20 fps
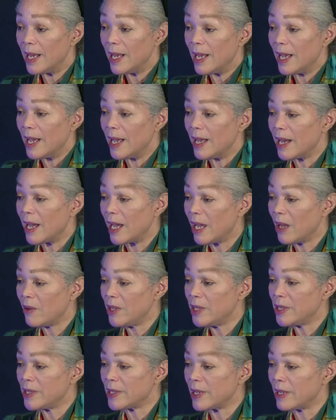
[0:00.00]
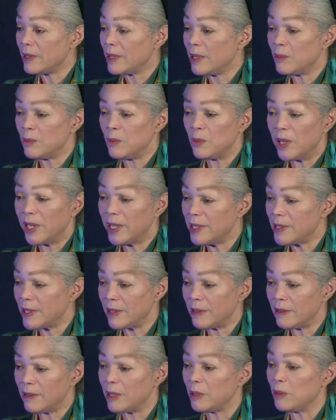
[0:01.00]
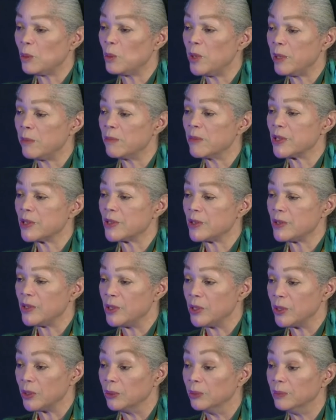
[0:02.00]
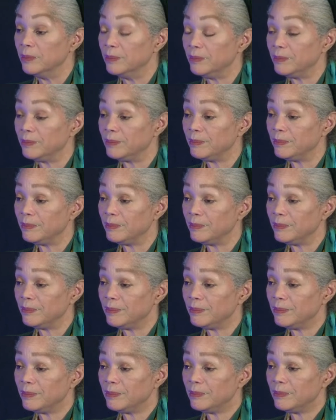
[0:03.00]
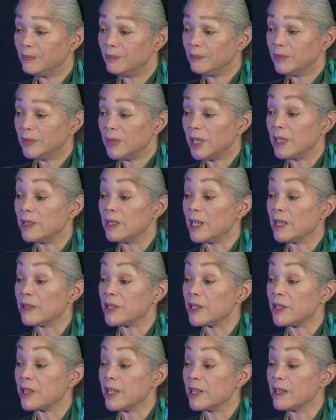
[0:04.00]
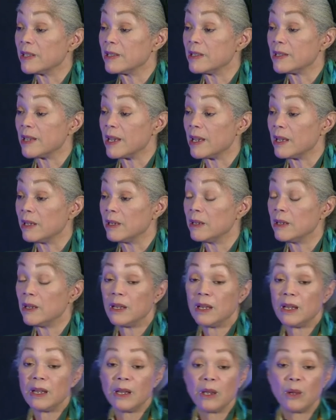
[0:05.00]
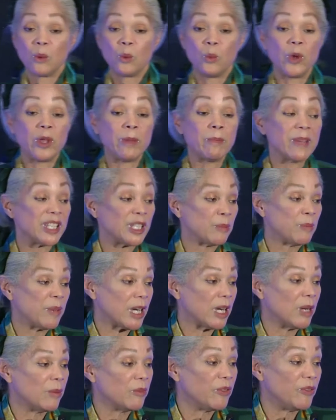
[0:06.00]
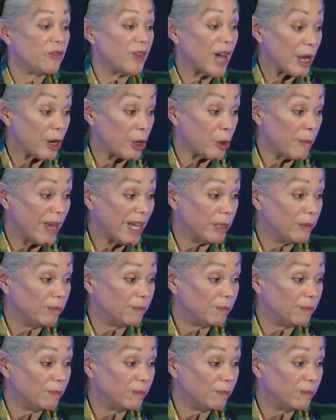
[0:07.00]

And Harry said, then what is it that we must do? And Dr. King said, we must become firemen.